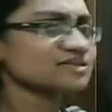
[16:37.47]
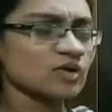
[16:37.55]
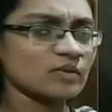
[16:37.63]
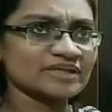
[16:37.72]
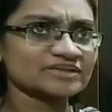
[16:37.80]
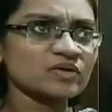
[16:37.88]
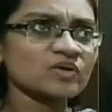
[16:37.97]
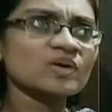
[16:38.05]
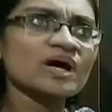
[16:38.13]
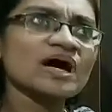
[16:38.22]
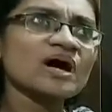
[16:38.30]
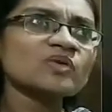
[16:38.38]
comet or
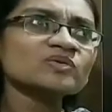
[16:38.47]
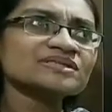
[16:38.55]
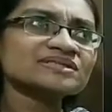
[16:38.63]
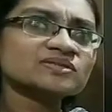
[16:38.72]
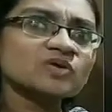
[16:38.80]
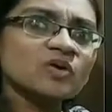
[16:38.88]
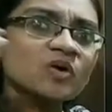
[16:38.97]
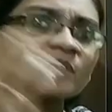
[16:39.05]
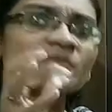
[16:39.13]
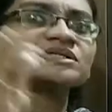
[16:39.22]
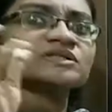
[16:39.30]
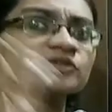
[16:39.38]
how this
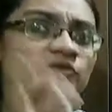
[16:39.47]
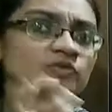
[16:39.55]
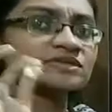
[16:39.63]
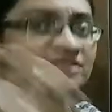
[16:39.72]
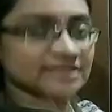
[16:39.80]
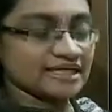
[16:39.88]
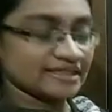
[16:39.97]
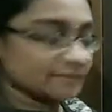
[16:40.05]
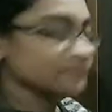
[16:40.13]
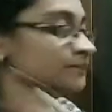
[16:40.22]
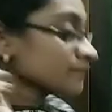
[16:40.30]
comet looks like?